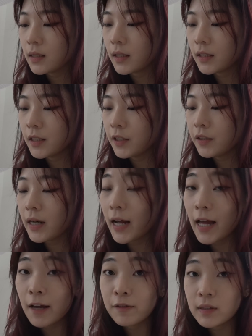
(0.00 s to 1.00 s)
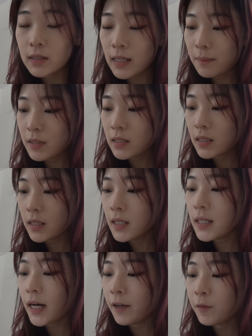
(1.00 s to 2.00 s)
And here I have
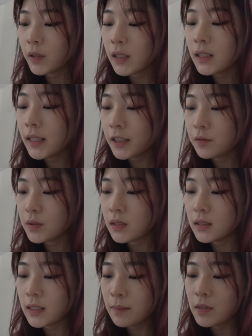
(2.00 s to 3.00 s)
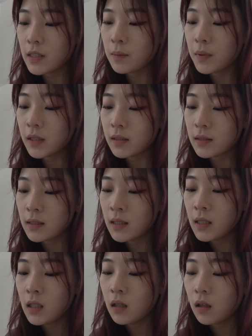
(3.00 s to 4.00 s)
Snapseed. I really like using Snapseed because
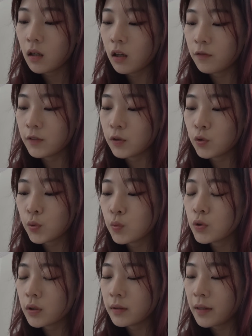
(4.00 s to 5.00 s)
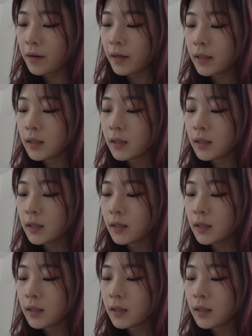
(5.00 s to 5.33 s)
of the tools on there.